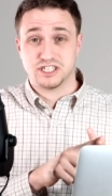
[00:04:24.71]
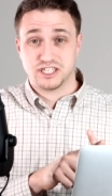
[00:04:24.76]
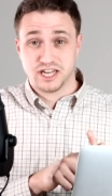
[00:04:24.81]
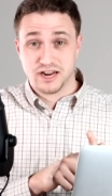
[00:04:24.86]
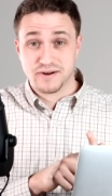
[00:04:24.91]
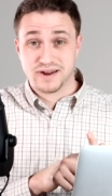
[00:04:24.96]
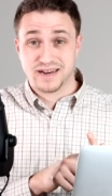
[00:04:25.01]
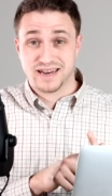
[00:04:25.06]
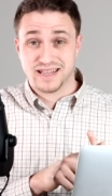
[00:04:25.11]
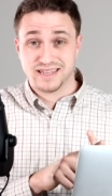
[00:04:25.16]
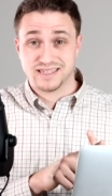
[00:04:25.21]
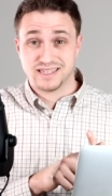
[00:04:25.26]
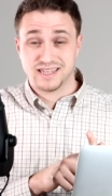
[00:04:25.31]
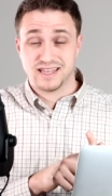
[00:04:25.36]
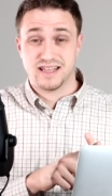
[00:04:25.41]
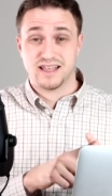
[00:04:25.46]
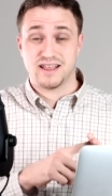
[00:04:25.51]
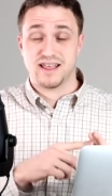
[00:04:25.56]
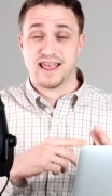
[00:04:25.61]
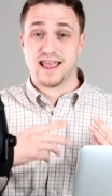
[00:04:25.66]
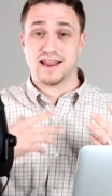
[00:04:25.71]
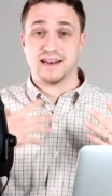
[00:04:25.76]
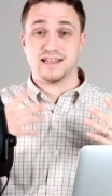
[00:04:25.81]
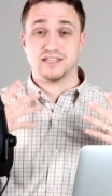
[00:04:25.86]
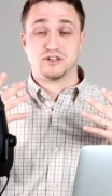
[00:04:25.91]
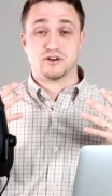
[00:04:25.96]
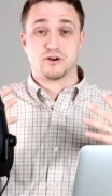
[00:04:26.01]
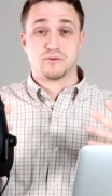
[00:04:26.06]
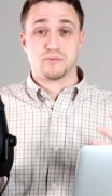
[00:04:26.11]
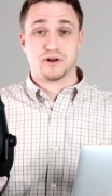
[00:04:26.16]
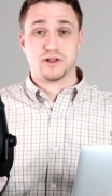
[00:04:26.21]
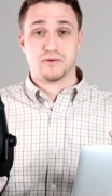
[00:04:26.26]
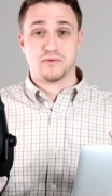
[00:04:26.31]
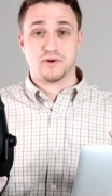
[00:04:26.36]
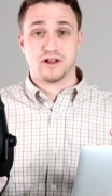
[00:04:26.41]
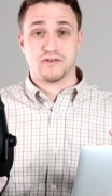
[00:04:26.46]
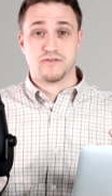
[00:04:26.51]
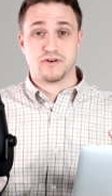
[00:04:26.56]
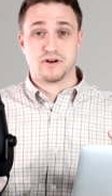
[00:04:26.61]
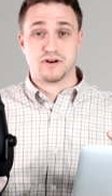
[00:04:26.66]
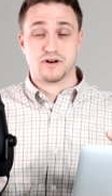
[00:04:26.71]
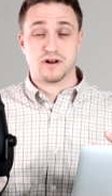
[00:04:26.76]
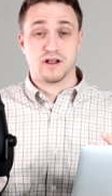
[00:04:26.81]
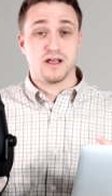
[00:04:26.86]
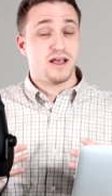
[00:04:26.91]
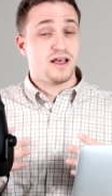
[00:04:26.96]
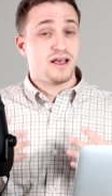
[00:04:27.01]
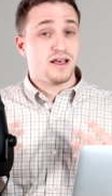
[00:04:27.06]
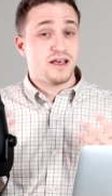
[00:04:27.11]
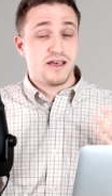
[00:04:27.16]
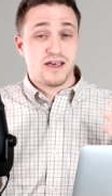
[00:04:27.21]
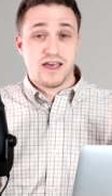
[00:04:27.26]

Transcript: at sharing it and interpreting what I've heard.